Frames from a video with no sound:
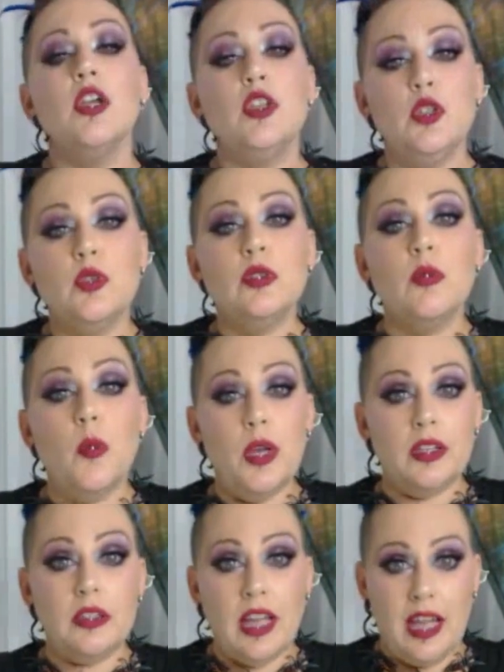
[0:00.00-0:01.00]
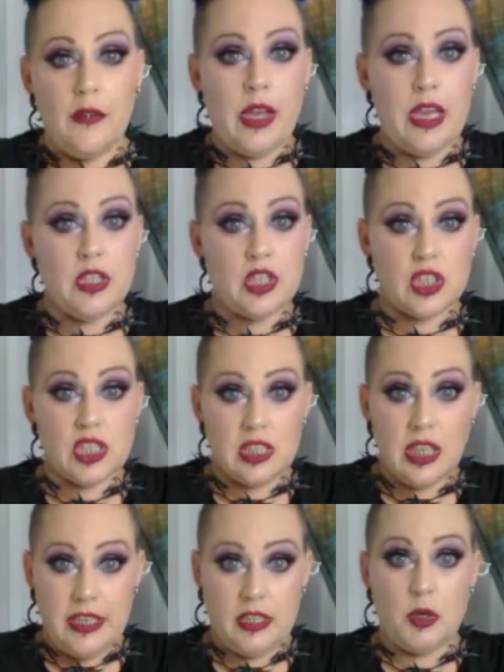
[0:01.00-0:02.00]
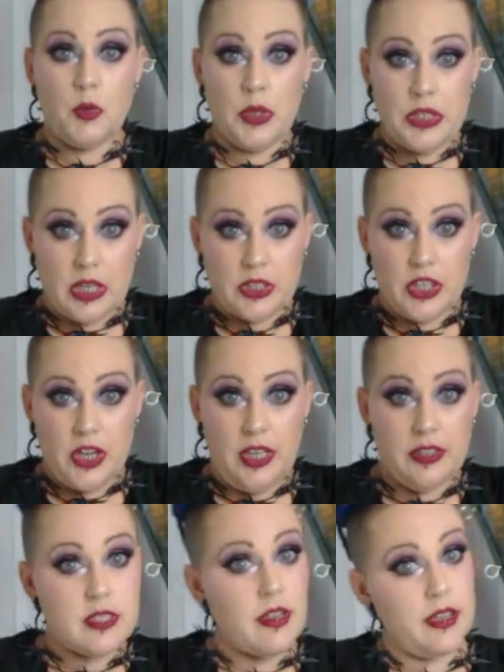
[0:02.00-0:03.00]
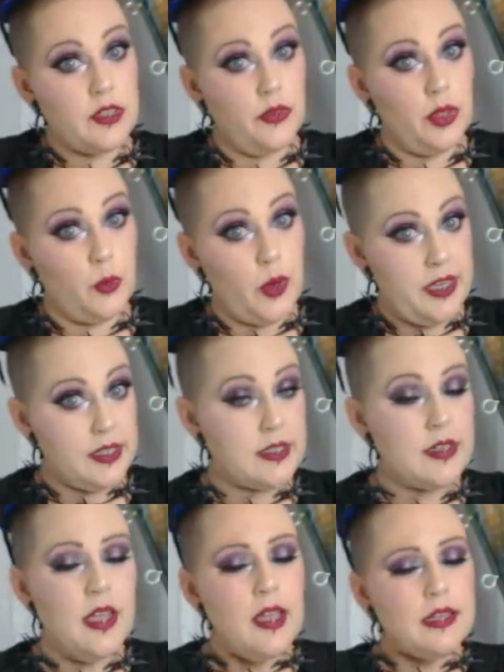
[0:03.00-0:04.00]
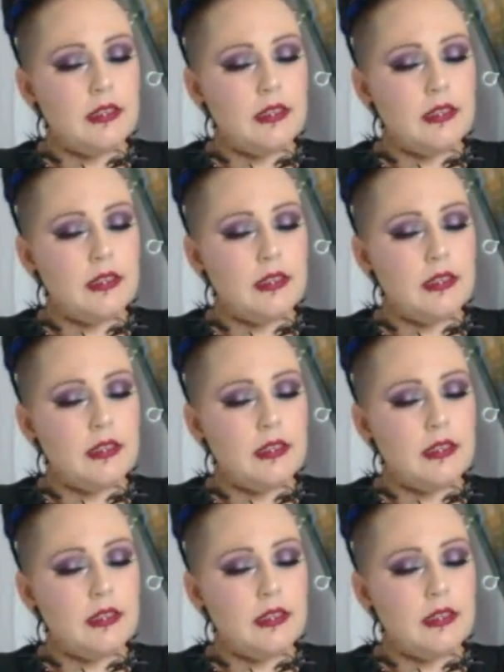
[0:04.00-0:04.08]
you will have a slight reduction in the size of your waist.